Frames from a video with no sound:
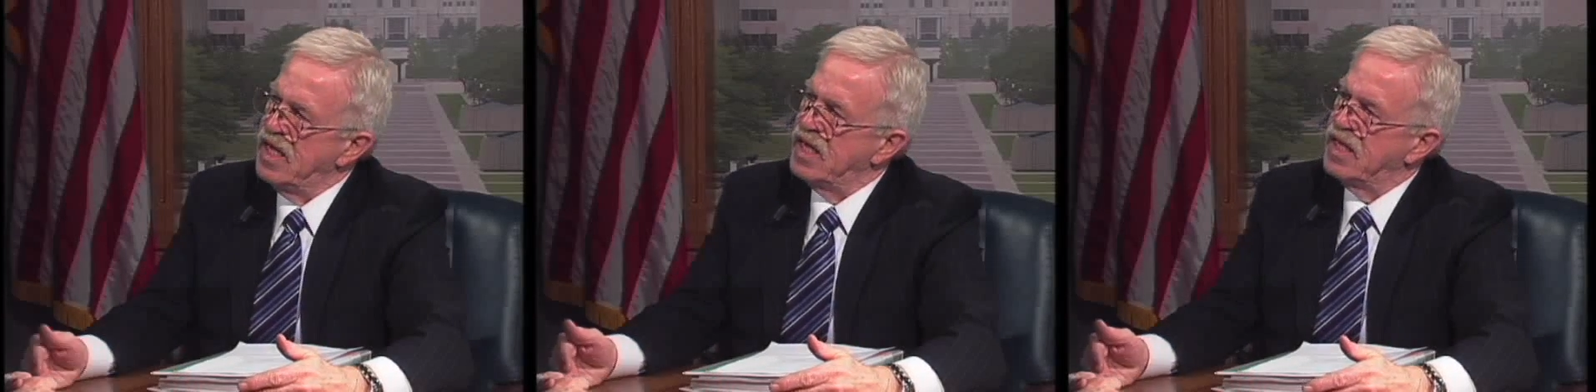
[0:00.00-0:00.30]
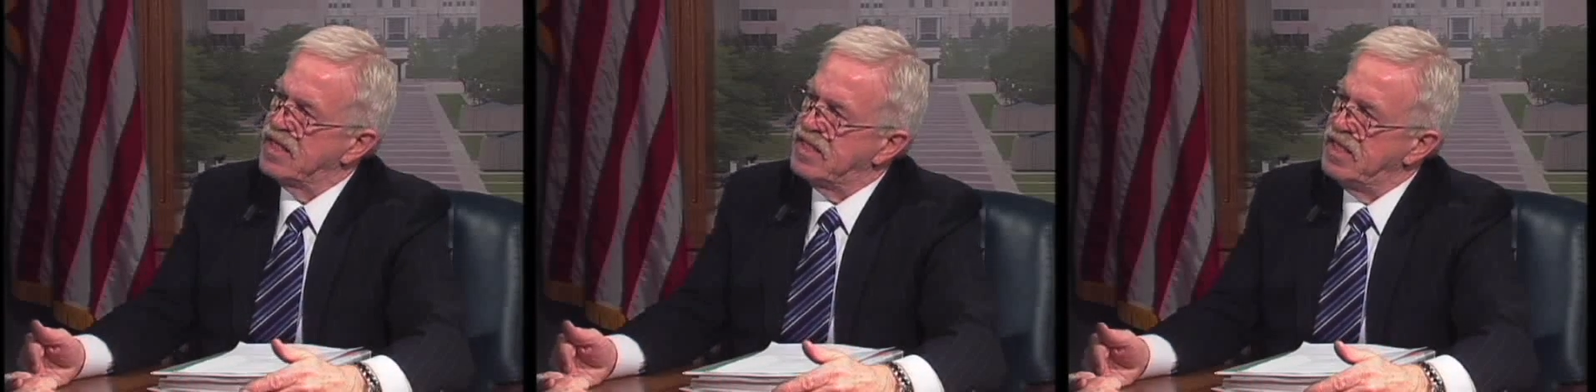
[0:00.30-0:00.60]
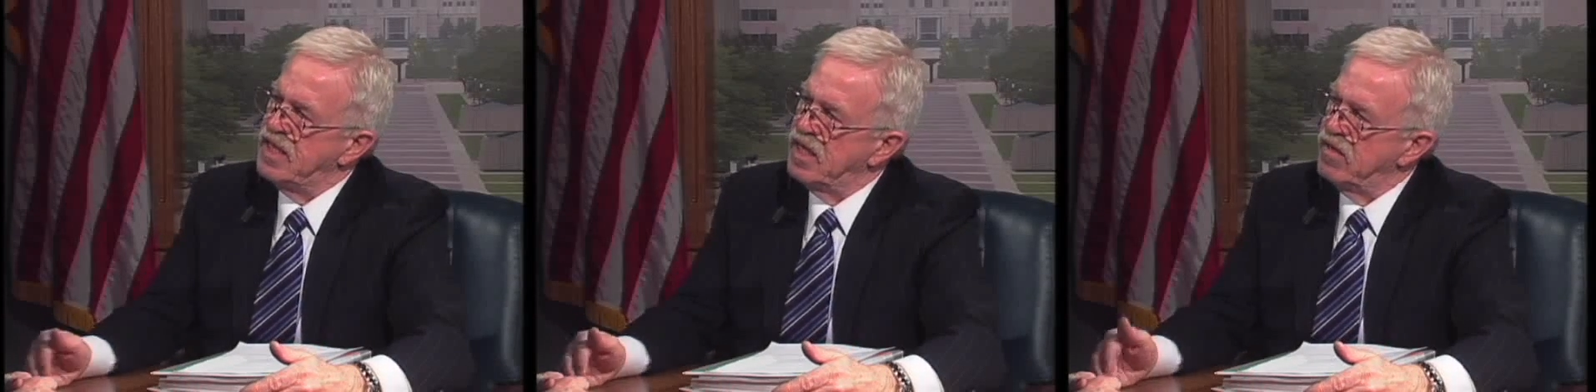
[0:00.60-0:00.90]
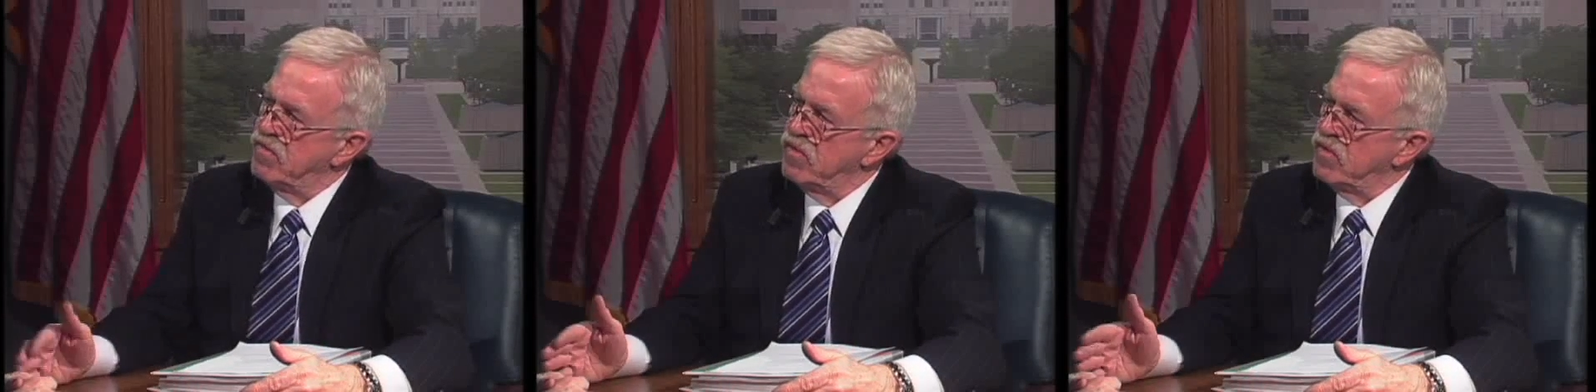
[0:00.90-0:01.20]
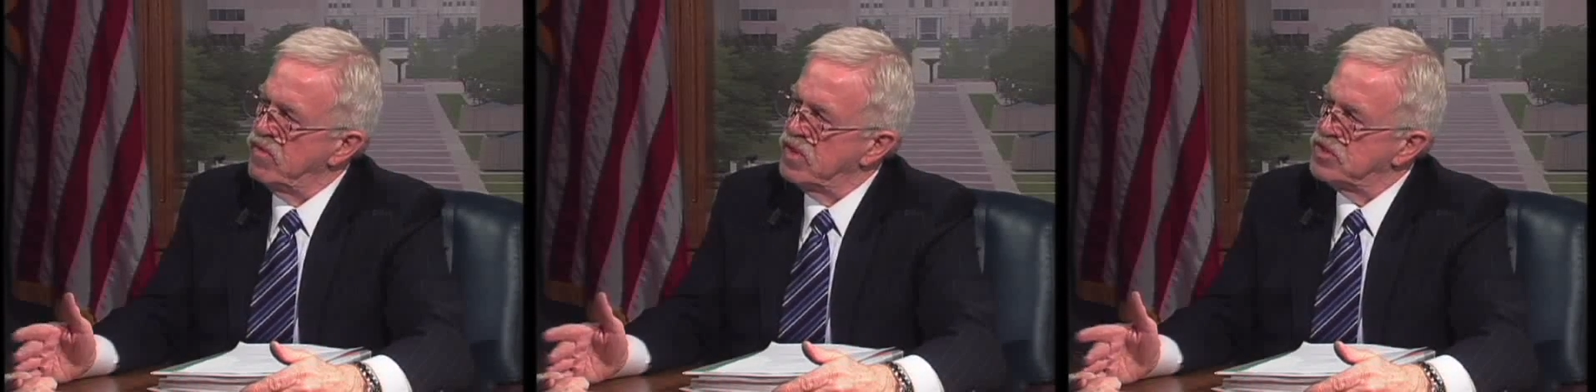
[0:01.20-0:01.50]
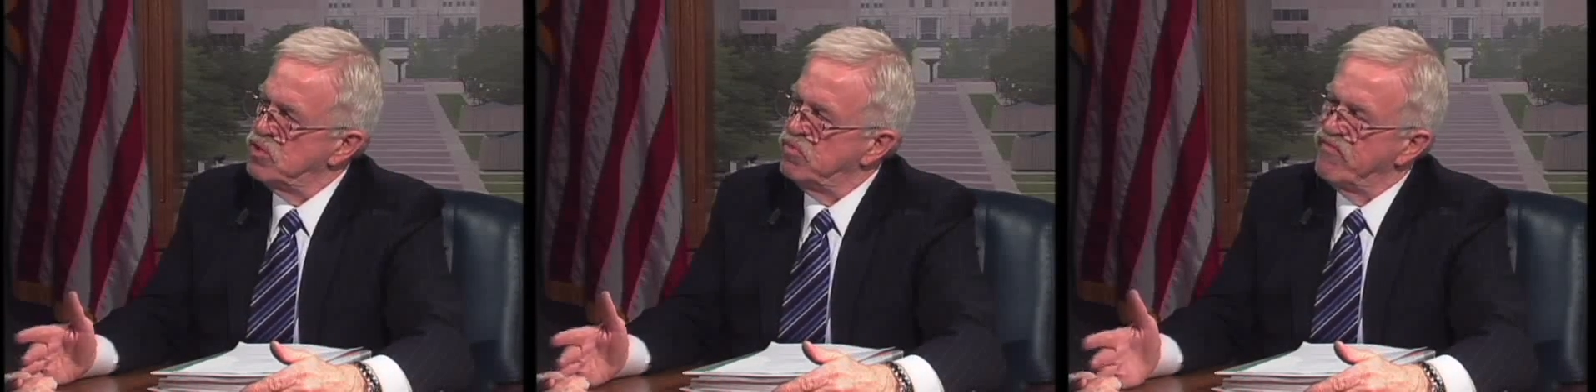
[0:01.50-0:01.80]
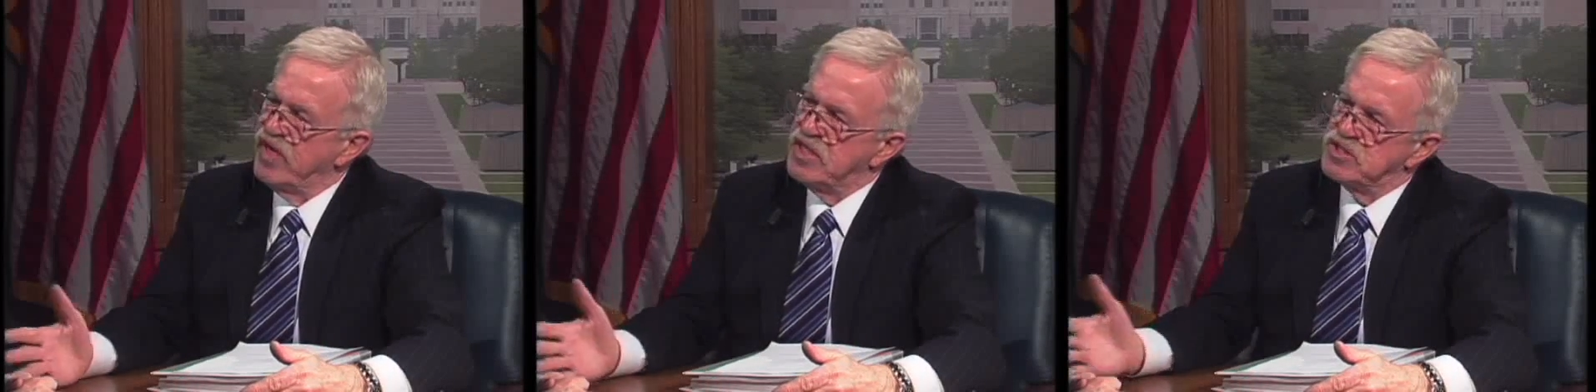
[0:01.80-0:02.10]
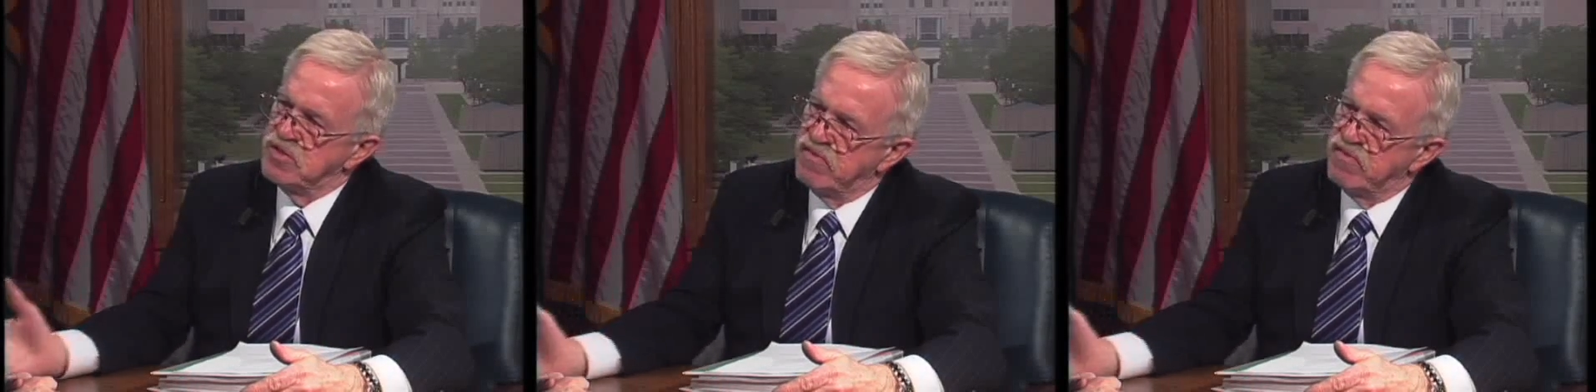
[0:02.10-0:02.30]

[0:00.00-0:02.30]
I got the supervisor